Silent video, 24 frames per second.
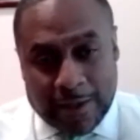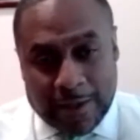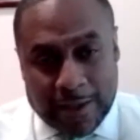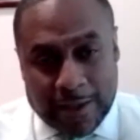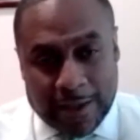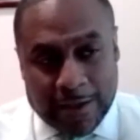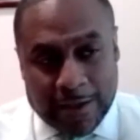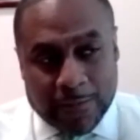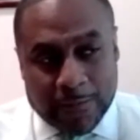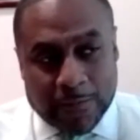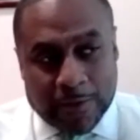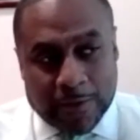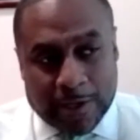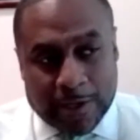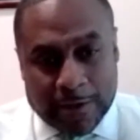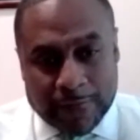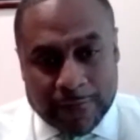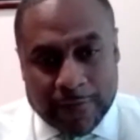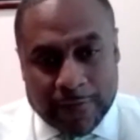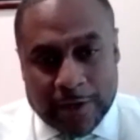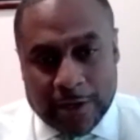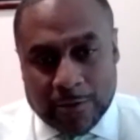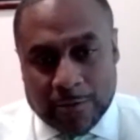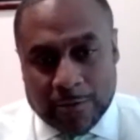And when I
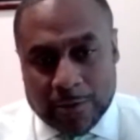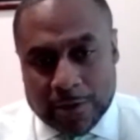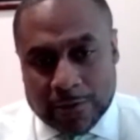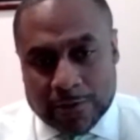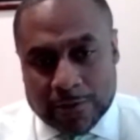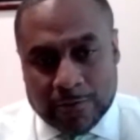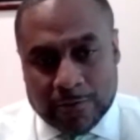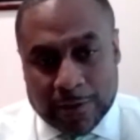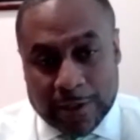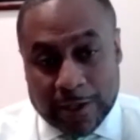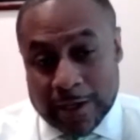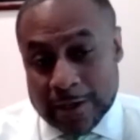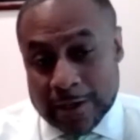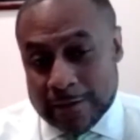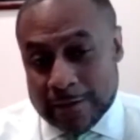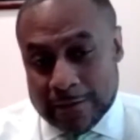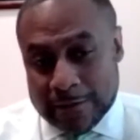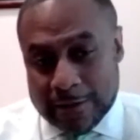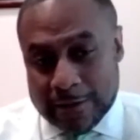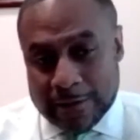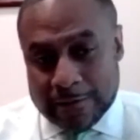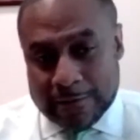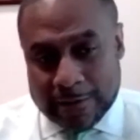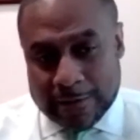evaluated Tulane,
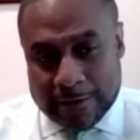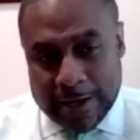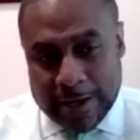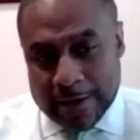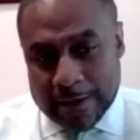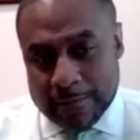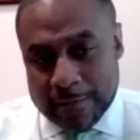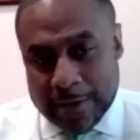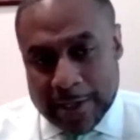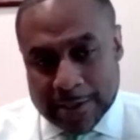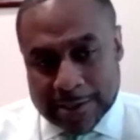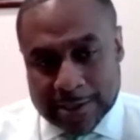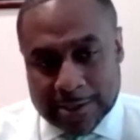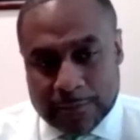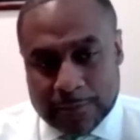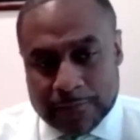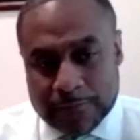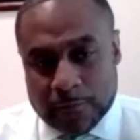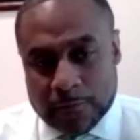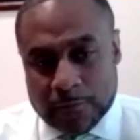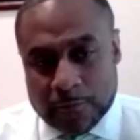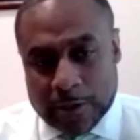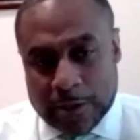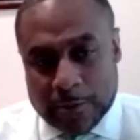it kind of matched up
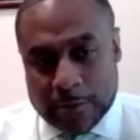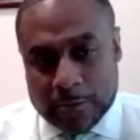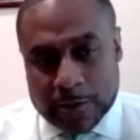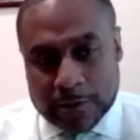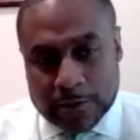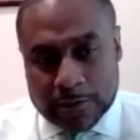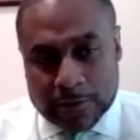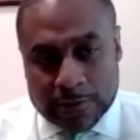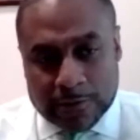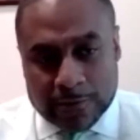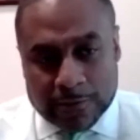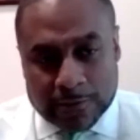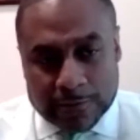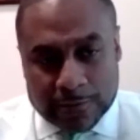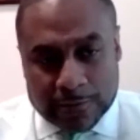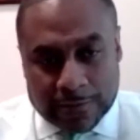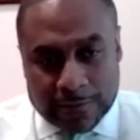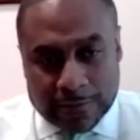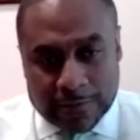for what I wanted to do.